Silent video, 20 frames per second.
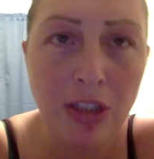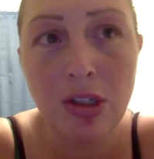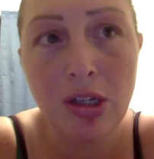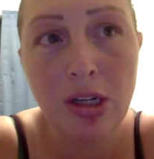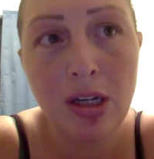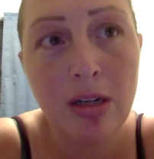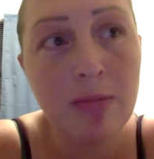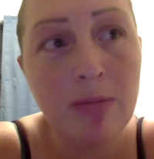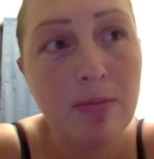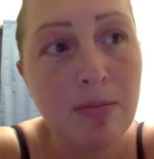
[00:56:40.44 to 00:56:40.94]

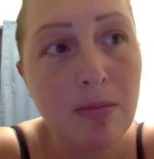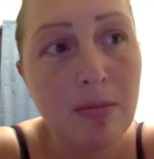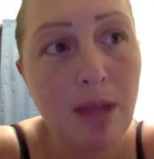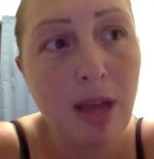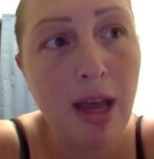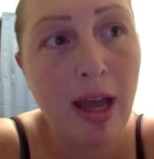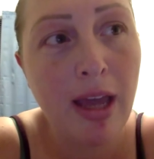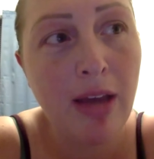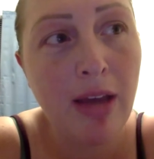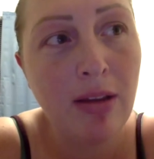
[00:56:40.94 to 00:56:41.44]
sure.
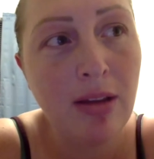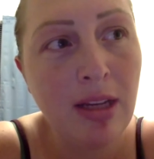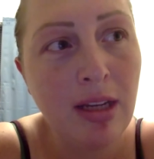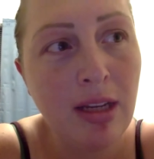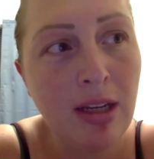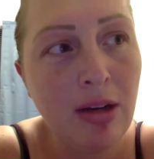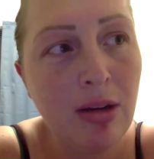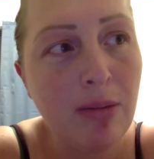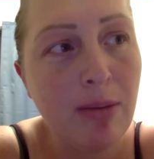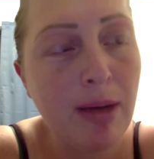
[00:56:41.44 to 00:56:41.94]
I only
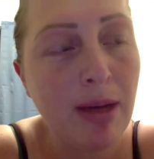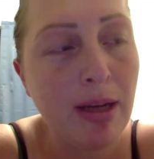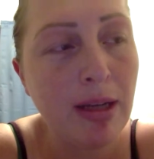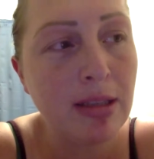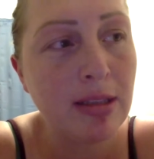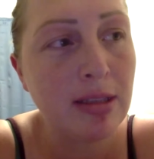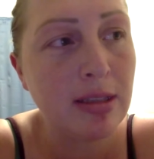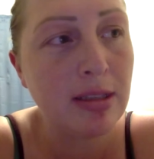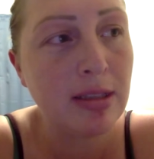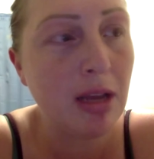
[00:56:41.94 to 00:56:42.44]
know about
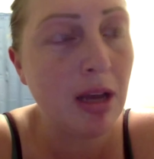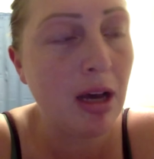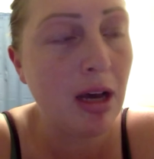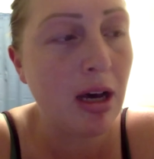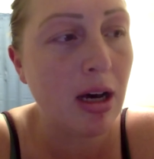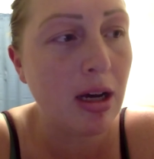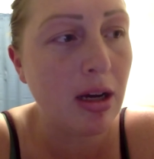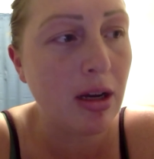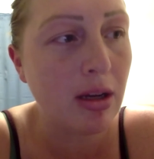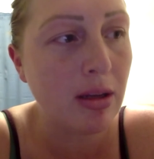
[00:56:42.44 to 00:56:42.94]
his
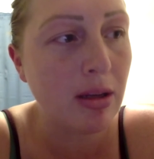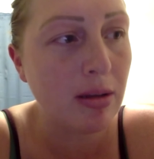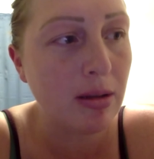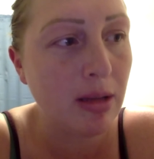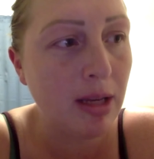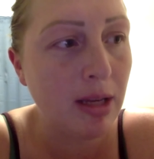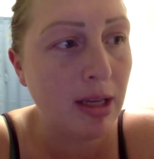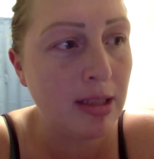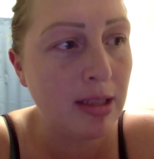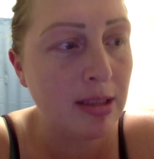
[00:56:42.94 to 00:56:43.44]
uh
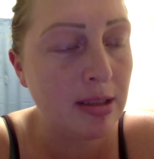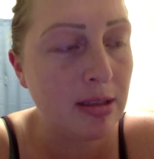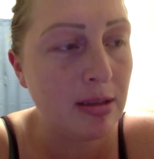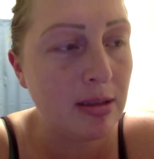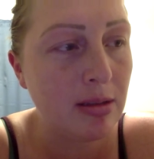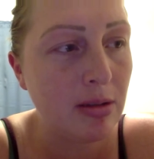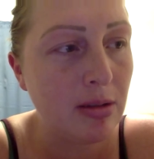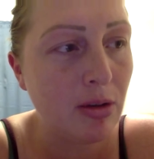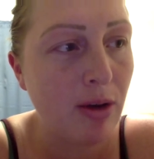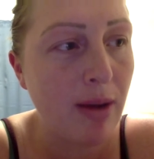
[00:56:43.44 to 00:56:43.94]
his
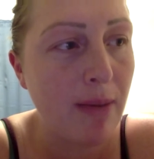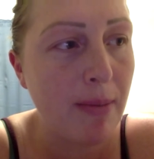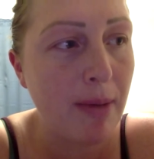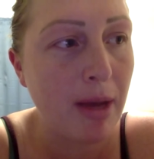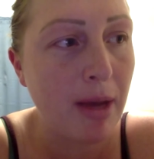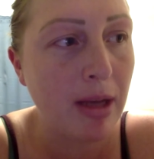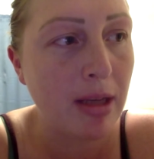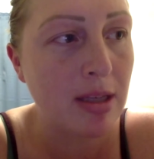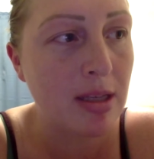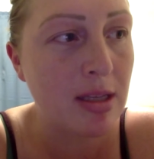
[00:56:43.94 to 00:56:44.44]
grandpa
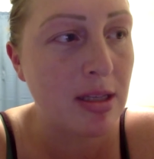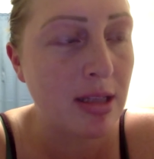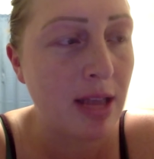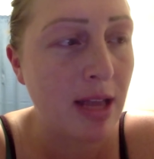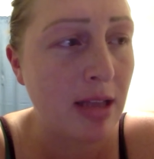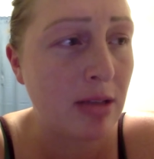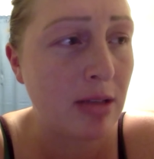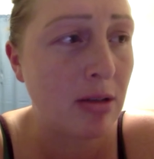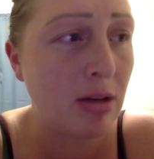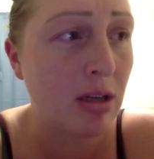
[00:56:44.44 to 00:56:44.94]
because it's
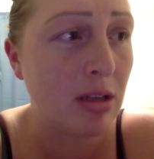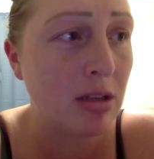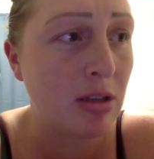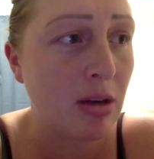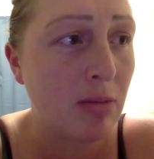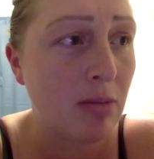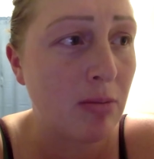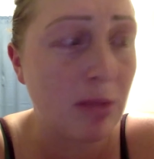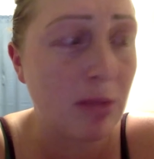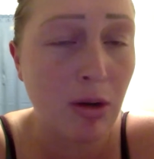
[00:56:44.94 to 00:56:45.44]
tattooed on his
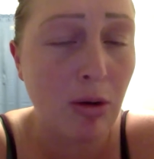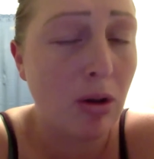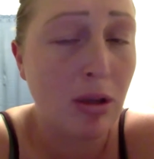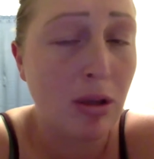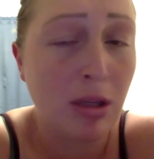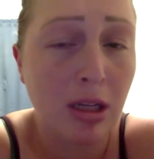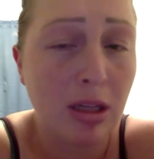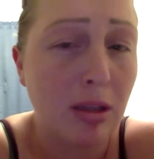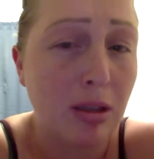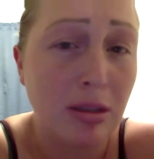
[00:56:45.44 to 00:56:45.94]
arm. They're all
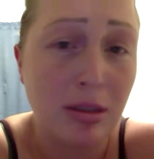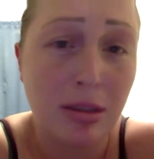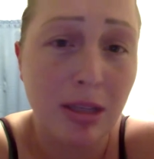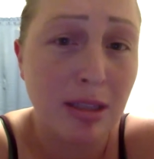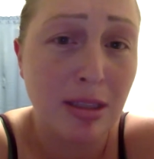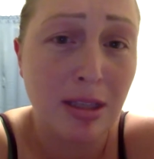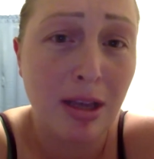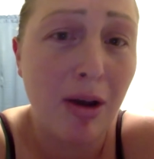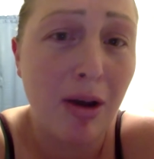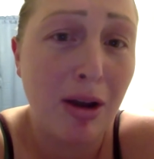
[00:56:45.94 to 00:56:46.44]
Nicholas.
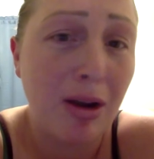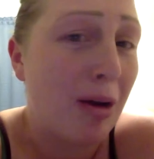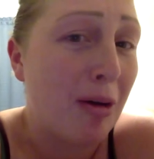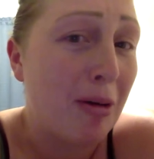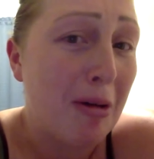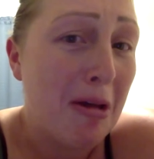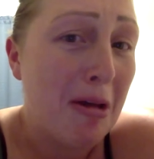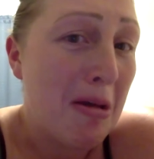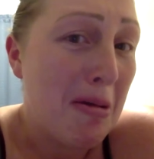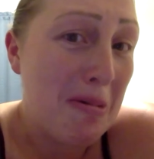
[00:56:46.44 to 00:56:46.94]
That's oh. how I.
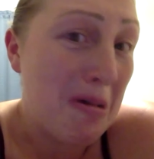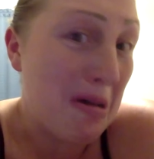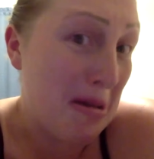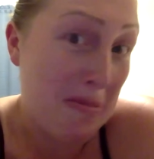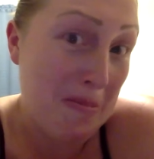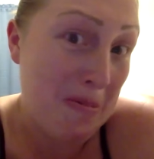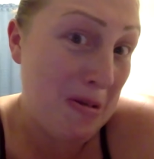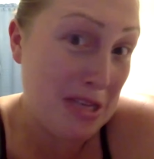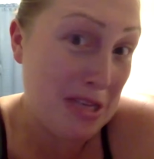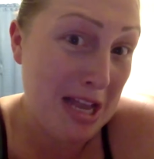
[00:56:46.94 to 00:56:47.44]

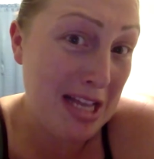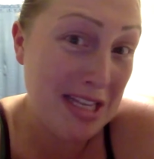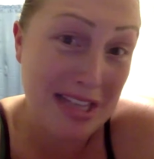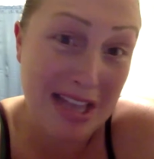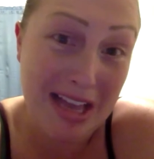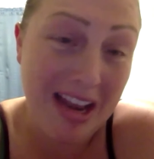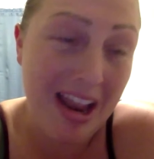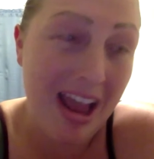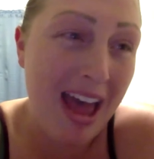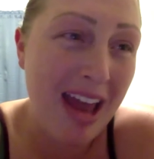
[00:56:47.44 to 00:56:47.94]
But besides that,